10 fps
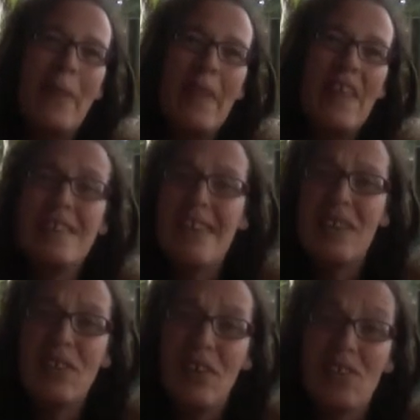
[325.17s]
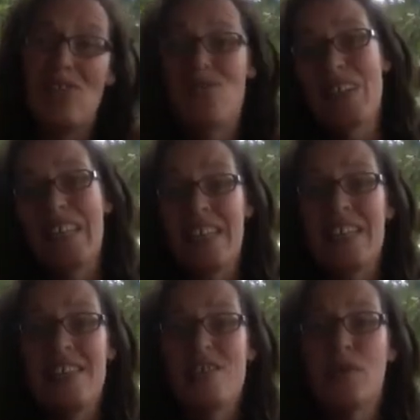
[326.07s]
Is our dollars, really. In
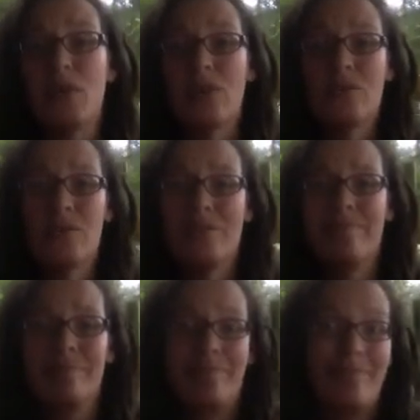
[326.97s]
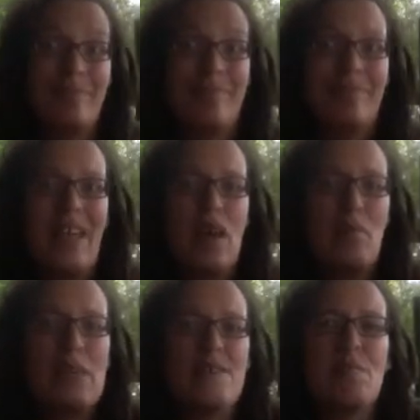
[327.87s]
this world, our
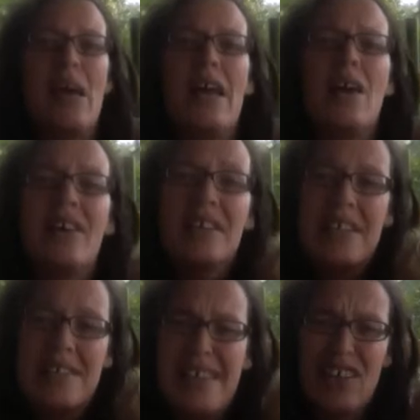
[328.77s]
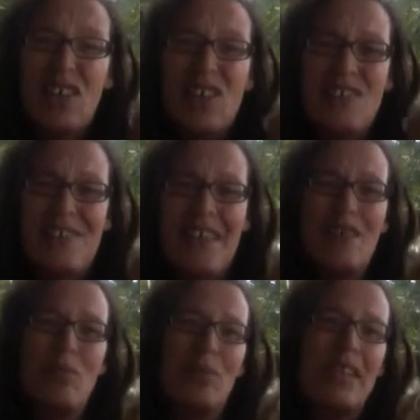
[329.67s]
biggest power is our dollars,
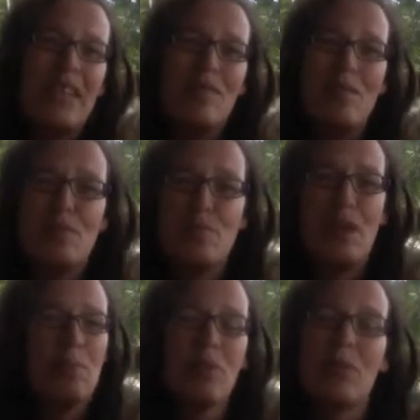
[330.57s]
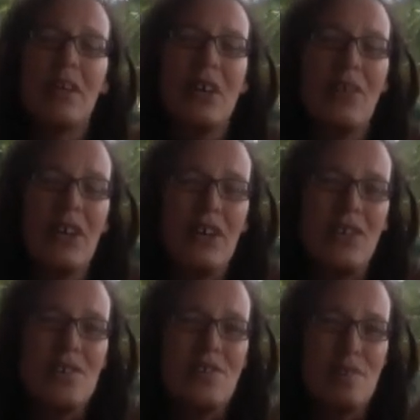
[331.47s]
and we give them to people that we know are going to
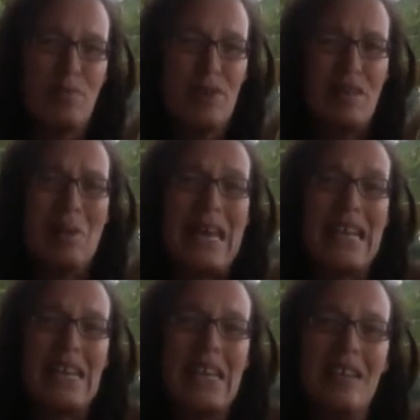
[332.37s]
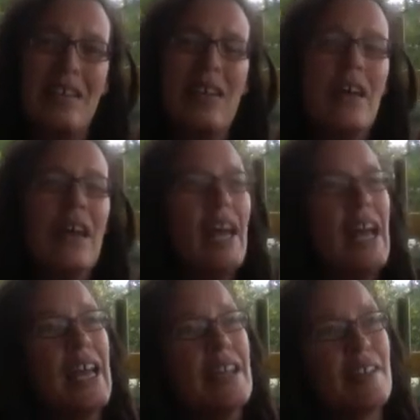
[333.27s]
use them really badly.
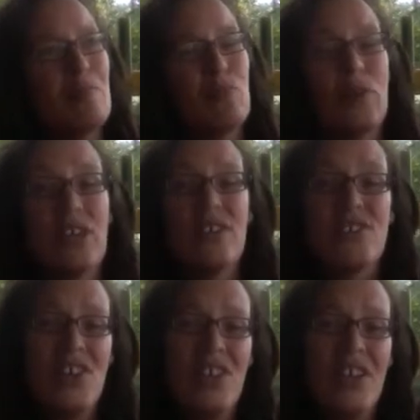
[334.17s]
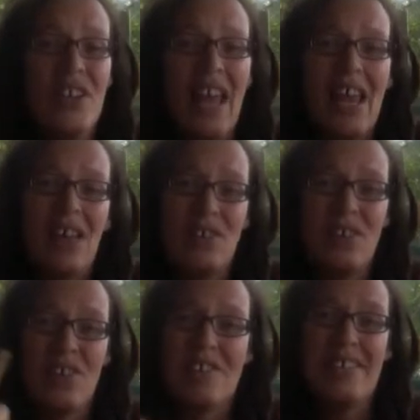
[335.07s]
And we could turn our
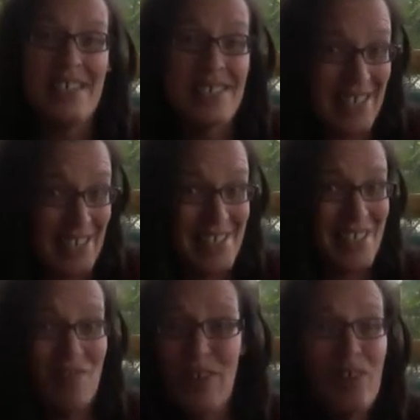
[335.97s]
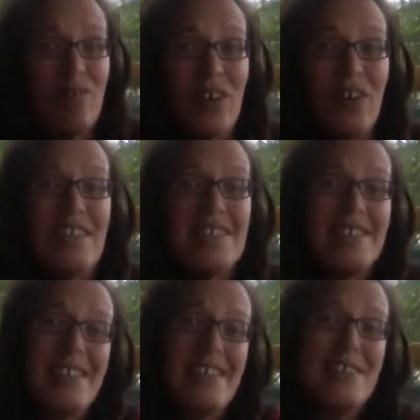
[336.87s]
dollars into cents in a very, very
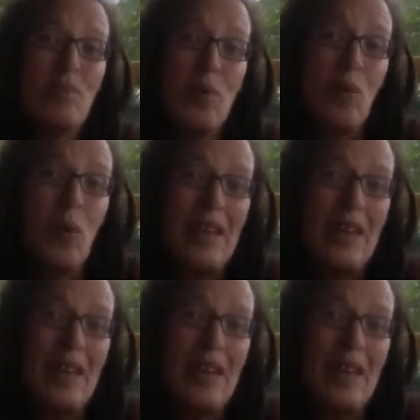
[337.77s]
simple way.